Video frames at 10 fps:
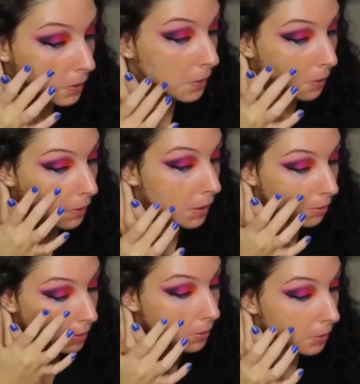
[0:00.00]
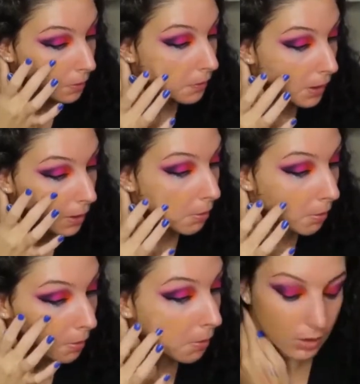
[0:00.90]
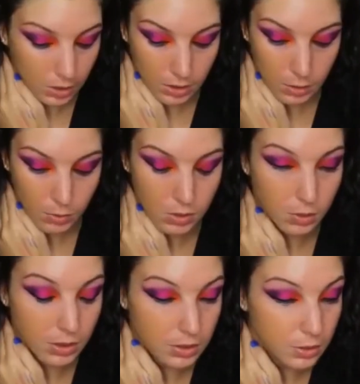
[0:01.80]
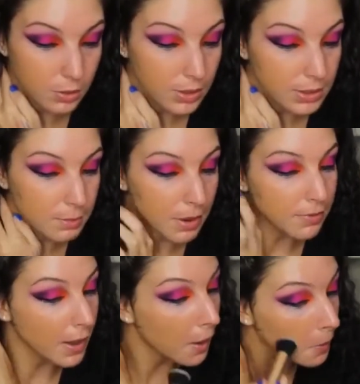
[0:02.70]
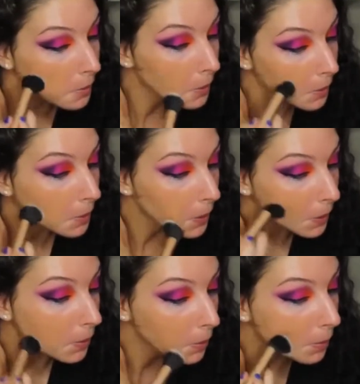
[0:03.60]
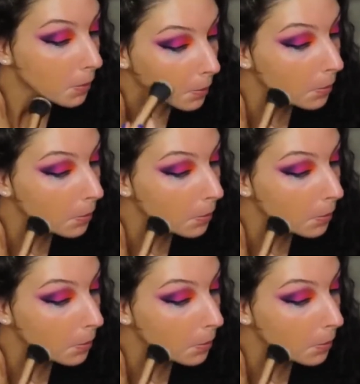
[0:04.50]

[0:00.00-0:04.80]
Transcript: So I'm going to do the same. And then what you want to do is buff out with a clean